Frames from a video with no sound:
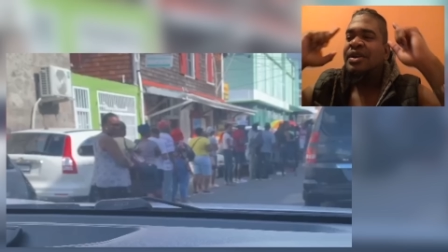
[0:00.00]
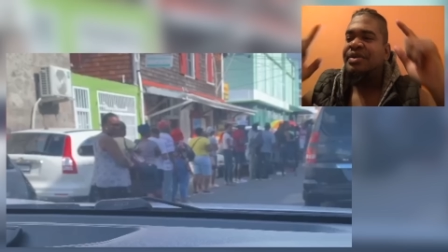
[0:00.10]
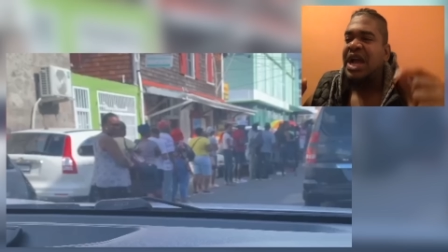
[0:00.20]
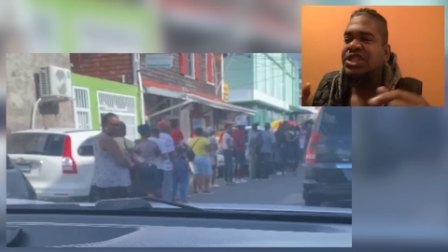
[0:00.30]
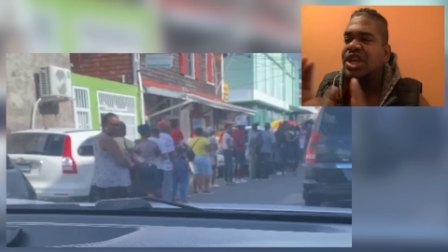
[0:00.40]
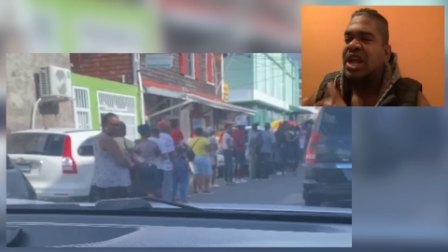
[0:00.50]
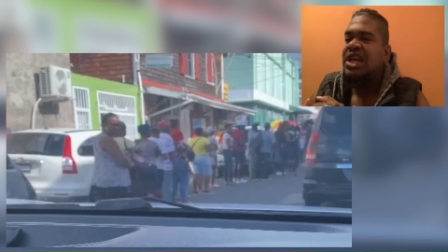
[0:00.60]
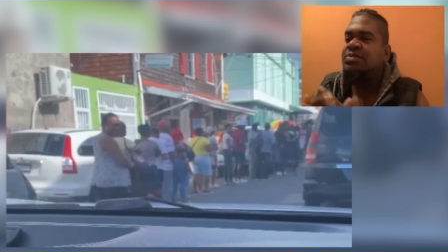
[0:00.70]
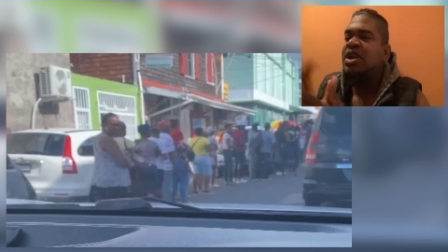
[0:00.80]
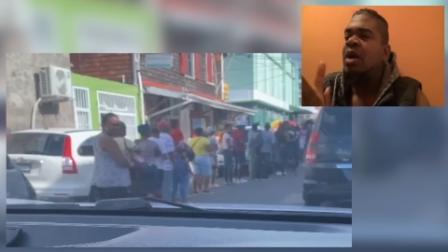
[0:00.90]
reaction,
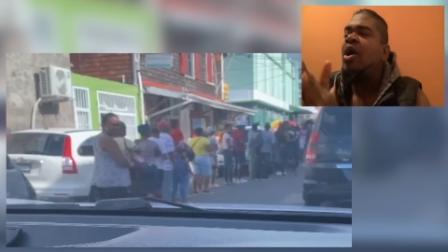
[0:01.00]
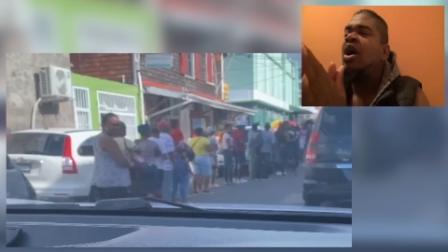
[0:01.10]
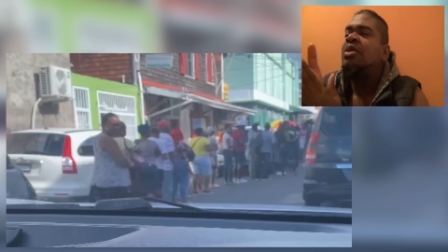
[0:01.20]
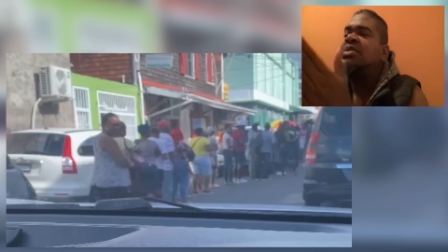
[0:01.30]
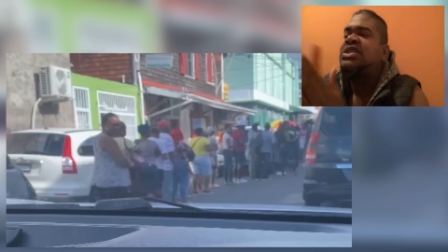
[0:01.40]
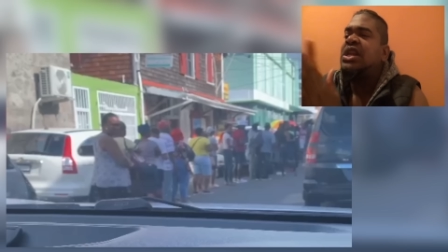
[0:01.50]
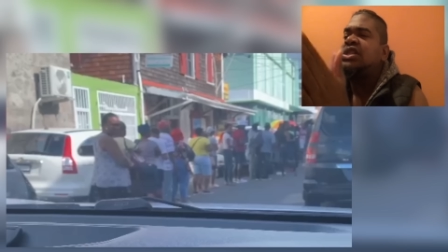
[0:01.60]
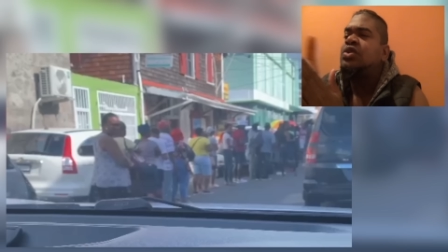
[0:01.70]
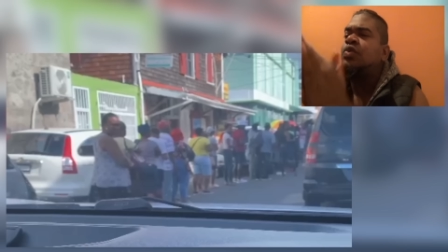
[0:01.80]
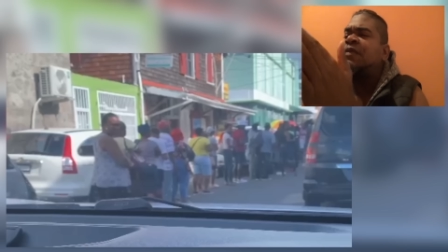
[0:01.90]
guys. Big up all the
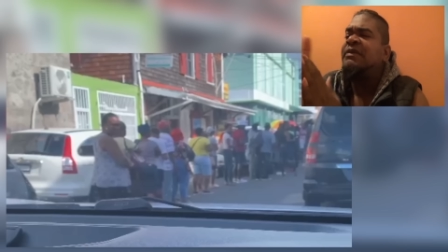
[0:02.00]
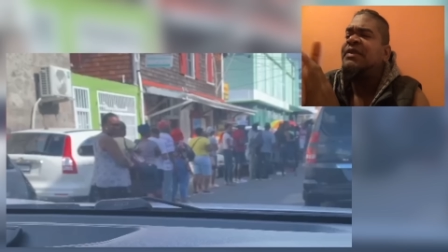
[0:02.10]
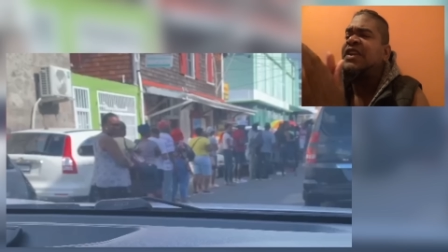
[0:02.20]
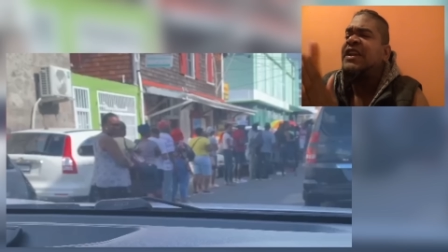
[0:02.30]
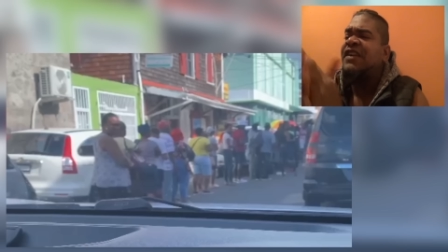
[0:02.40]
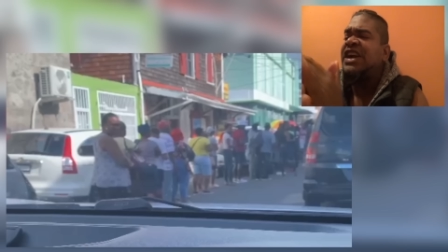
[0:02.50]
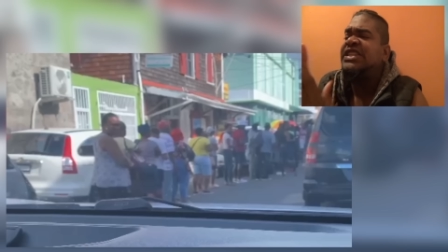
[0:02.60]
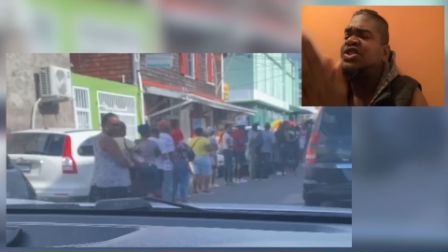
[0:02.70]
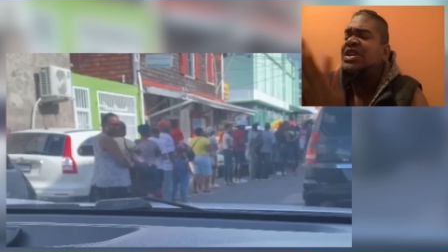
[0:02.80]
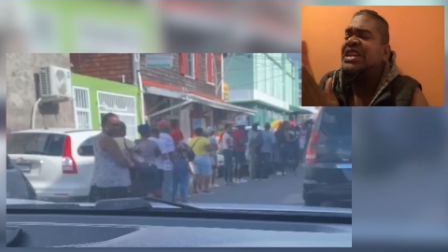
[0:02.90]
Mystelics YouTube family for
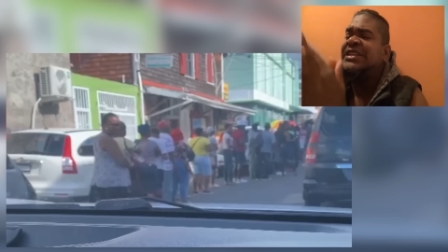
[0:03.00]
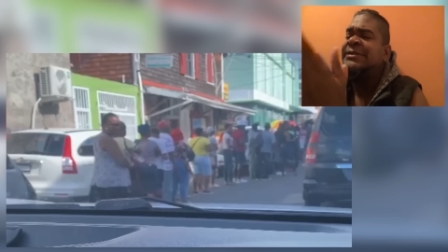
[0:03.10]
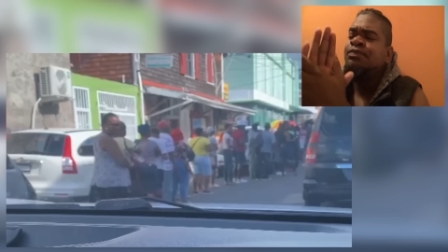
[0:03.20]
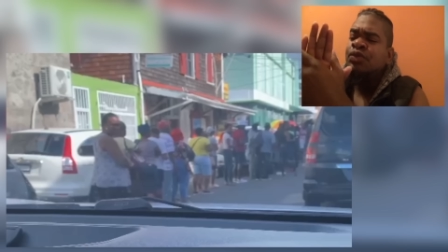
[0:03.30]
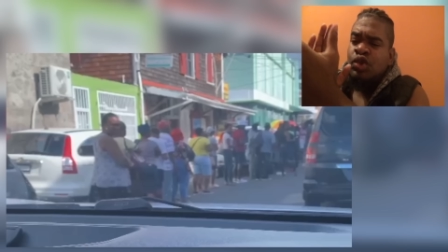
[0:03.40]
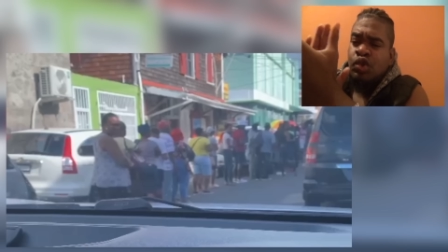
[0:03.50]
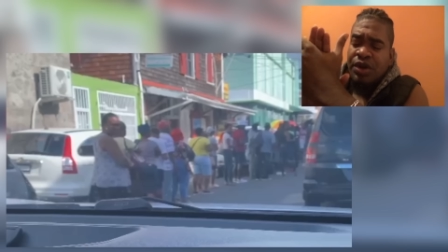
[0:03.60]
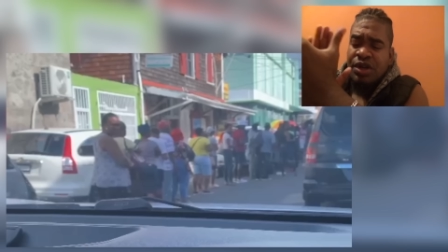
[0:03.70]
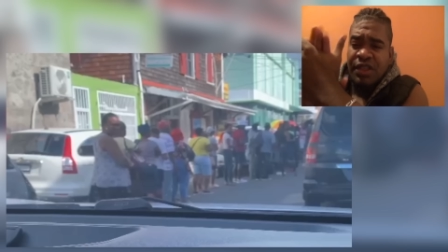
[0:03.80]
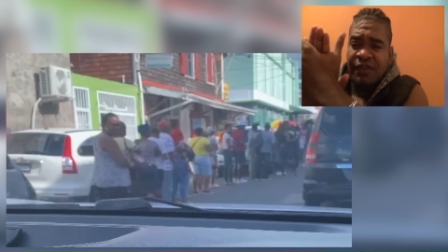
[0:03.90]
definitely tuning in to
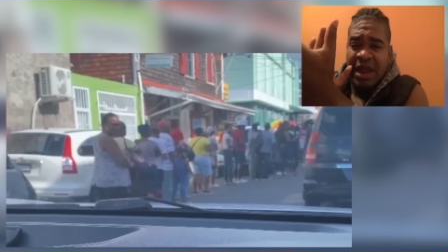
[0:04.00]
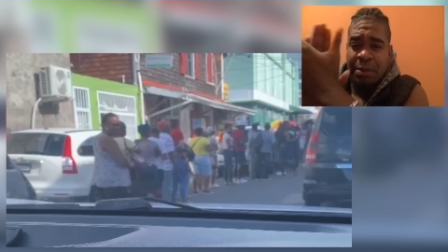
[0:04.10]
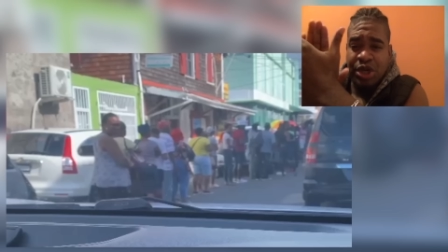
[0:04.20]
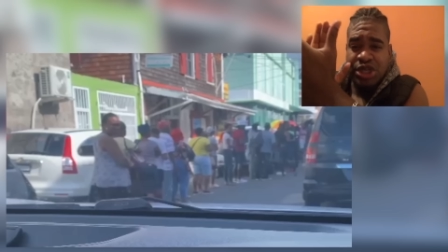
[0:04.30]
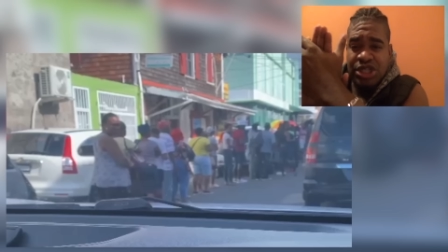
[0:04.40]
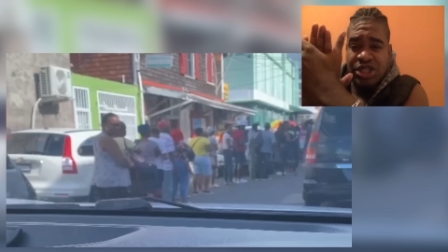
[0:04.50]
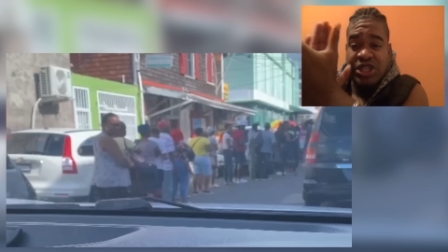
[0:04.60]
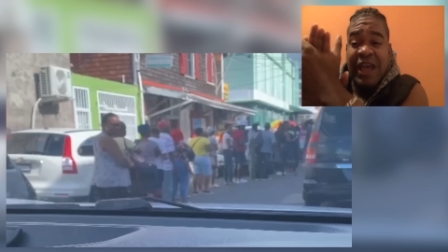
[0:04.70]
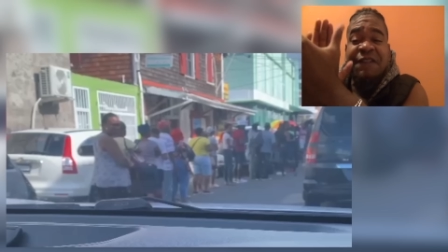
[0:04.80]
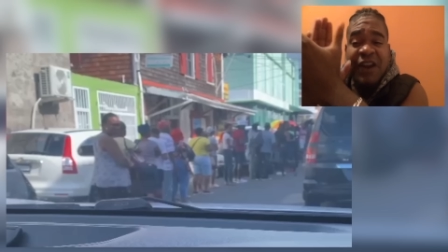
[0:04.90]
another vibrations.
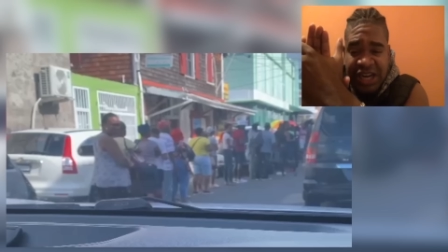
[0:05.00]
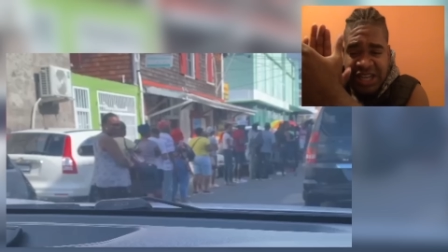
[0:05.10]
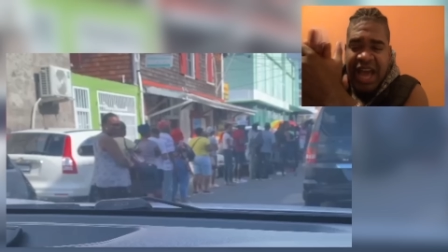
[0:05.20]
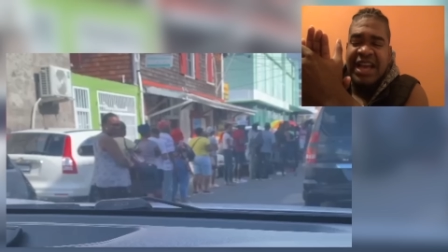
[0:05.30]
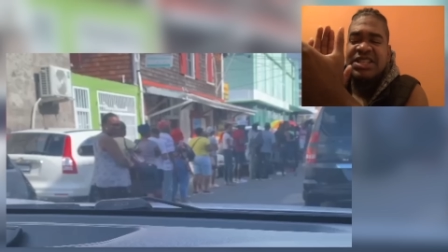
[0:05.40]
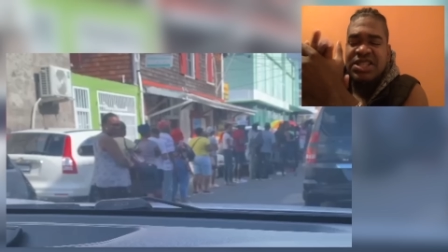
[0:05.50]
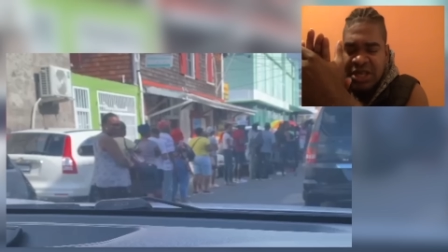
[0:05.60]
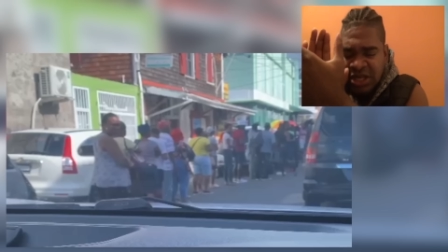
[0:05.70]
Definitely, guys.